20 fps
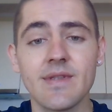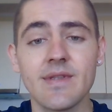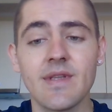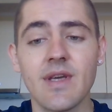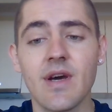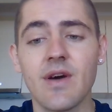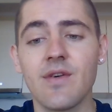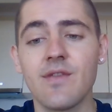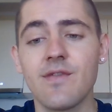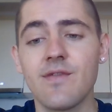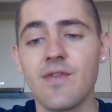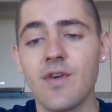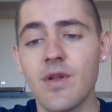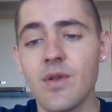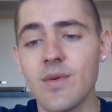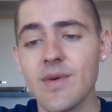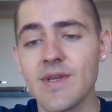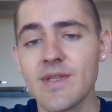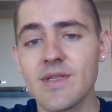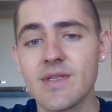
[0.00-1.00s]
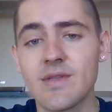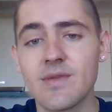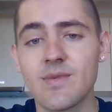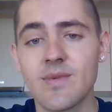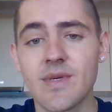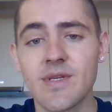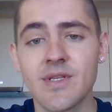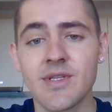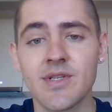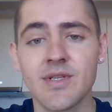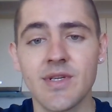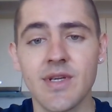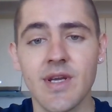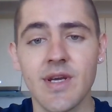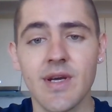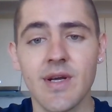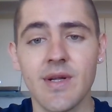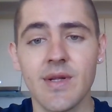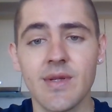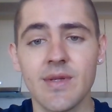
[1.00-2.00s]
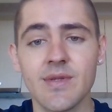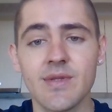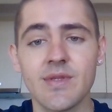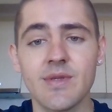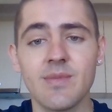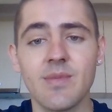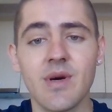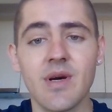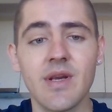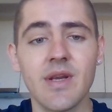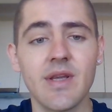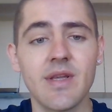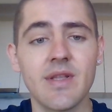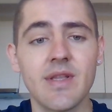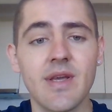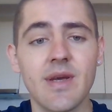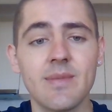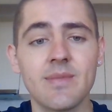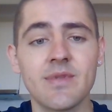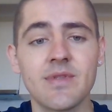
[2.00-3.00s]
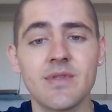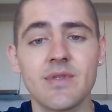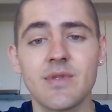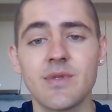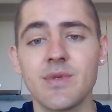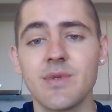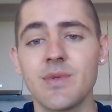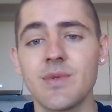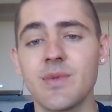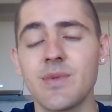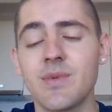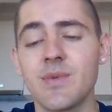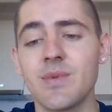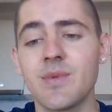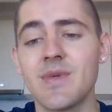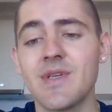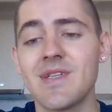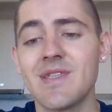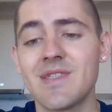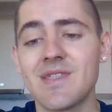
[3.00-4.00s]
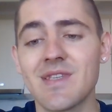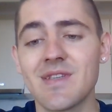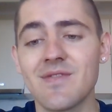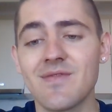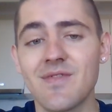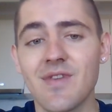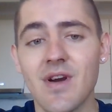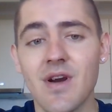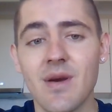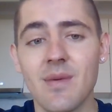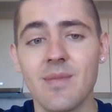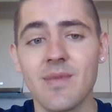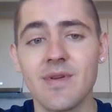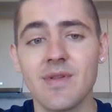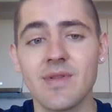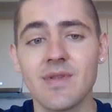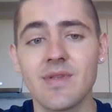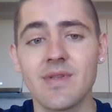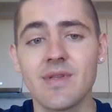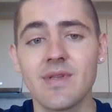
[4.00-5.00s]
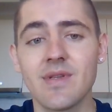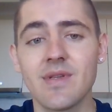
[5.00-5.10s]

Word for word: Now, following this rationale, the body adapts to its environment.